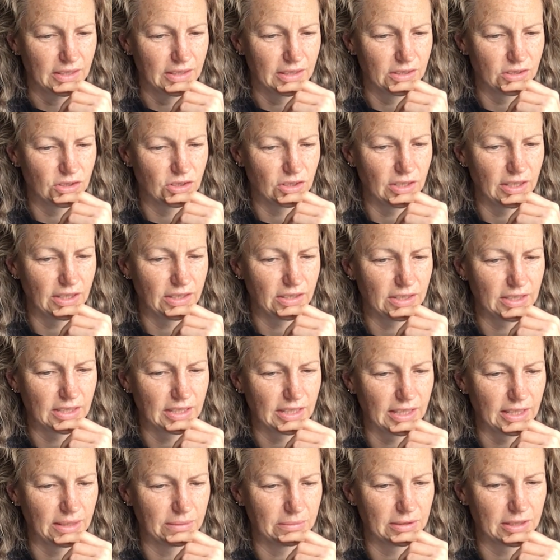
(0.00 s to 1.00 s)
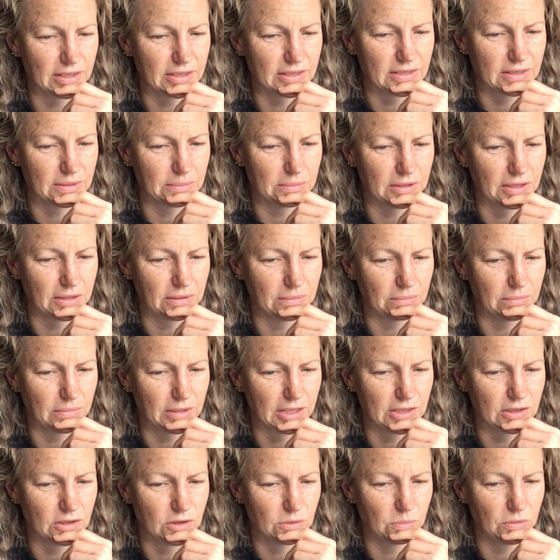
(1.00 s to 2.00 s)
The generic name Callistemon
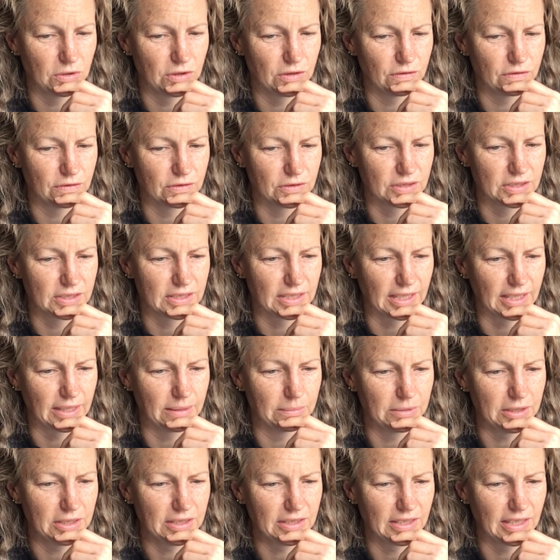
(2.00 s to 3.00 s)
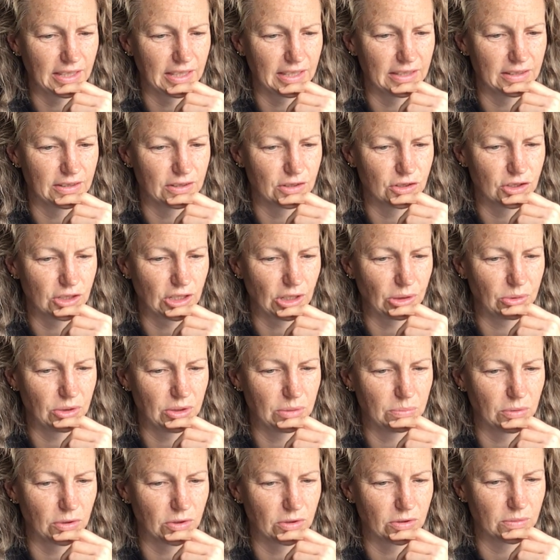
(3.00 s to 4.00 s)
means beautiful stamen, and the
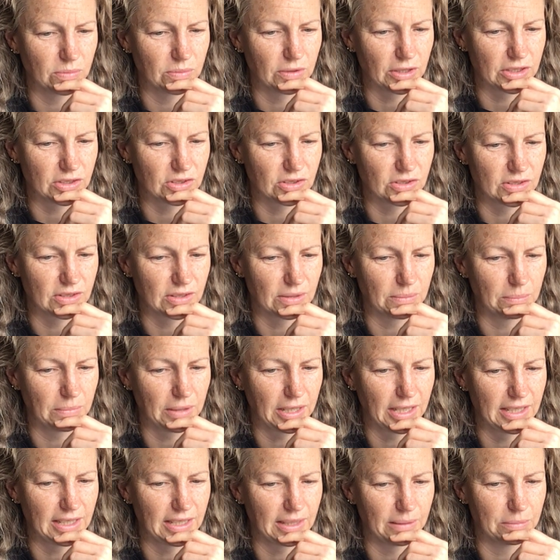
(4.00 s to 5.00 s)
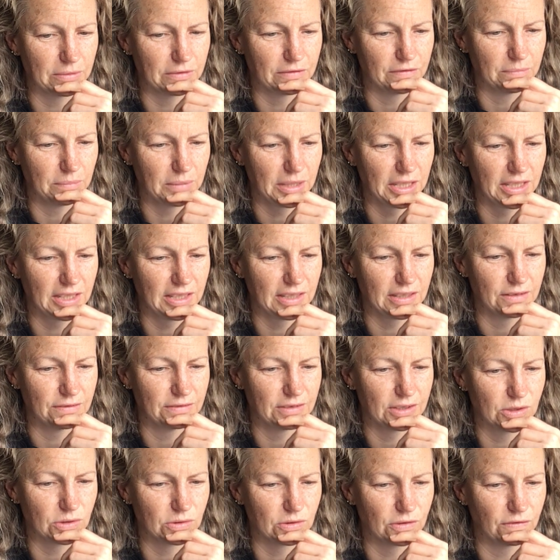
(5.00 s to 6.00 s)
showy bottlebrushes are made up of many
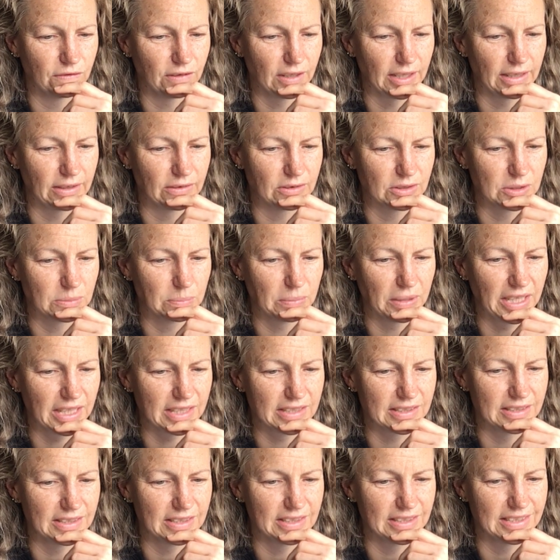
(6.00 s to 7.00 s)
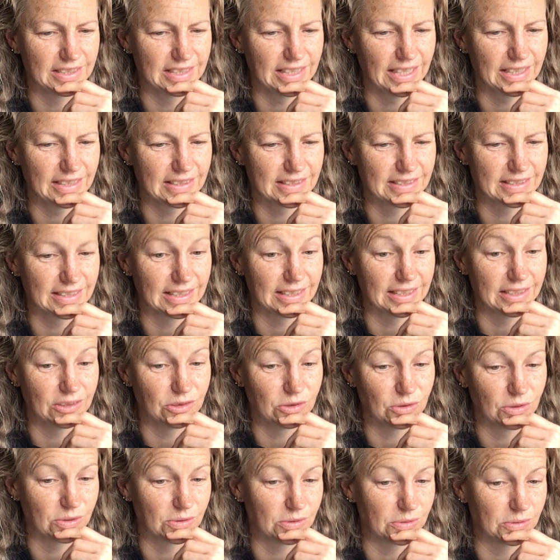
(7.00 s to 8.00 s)
individual flowers packed in dense
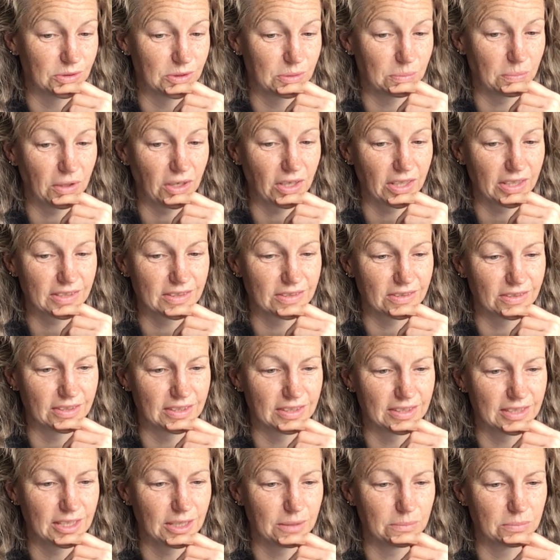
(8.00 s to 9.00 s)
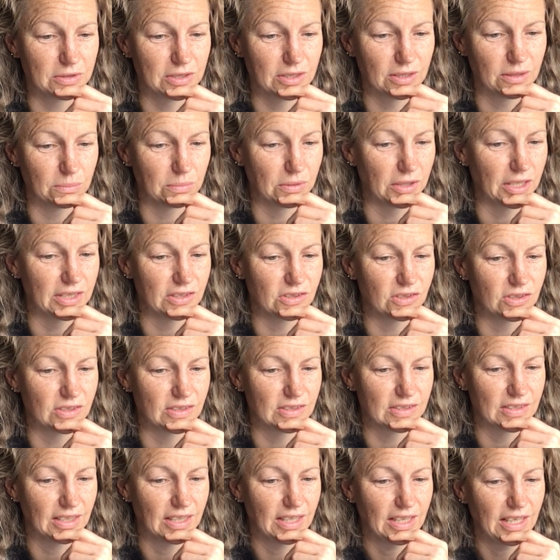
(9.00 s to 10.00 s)
cylindrical spikes on the tips of the
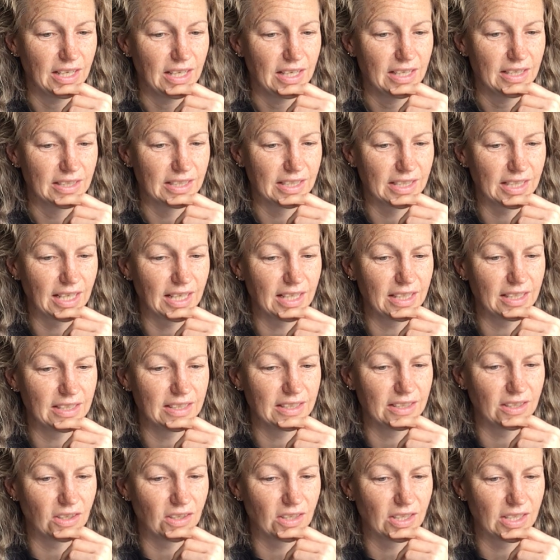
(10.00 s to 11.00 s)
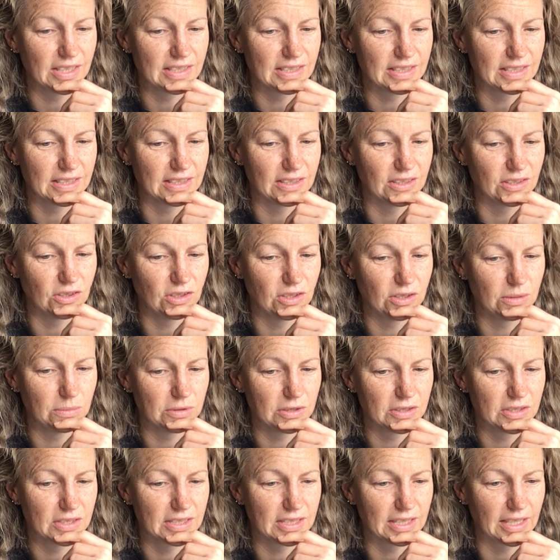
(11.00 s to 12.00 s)
branches. The colour lies in the
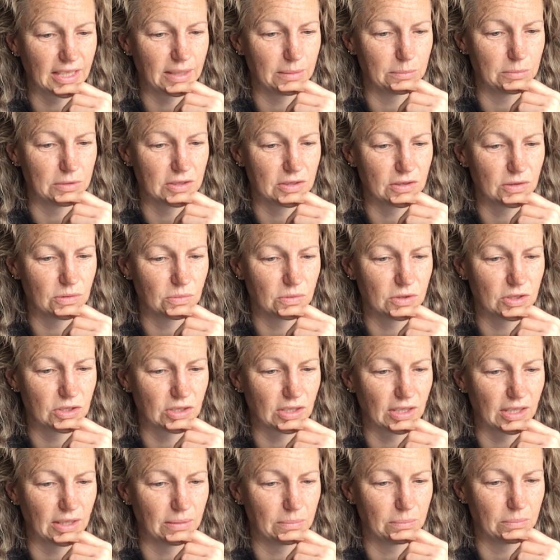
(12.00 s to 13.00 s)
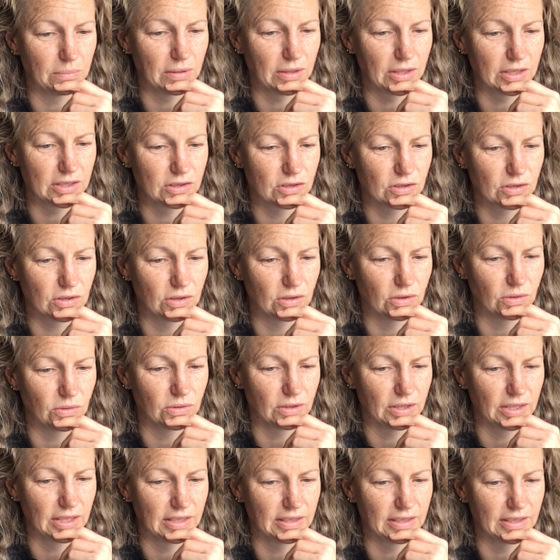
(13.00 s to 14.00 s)
numerous stamens, which are much
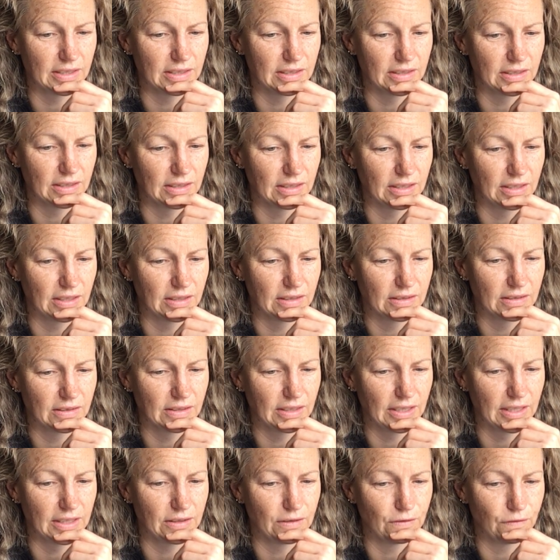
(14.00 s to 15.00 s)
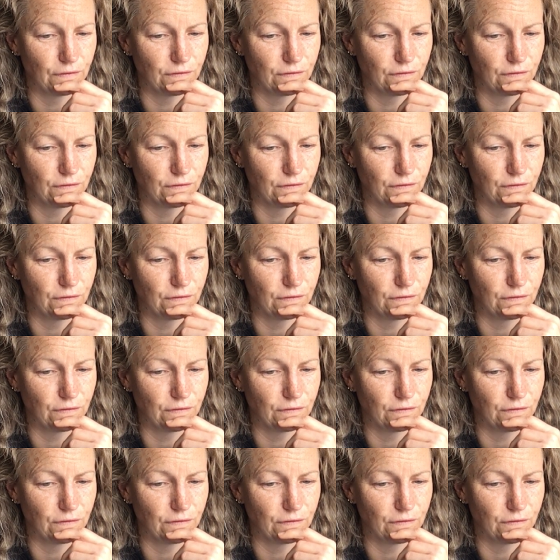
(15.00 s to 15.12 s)
longer than the, than the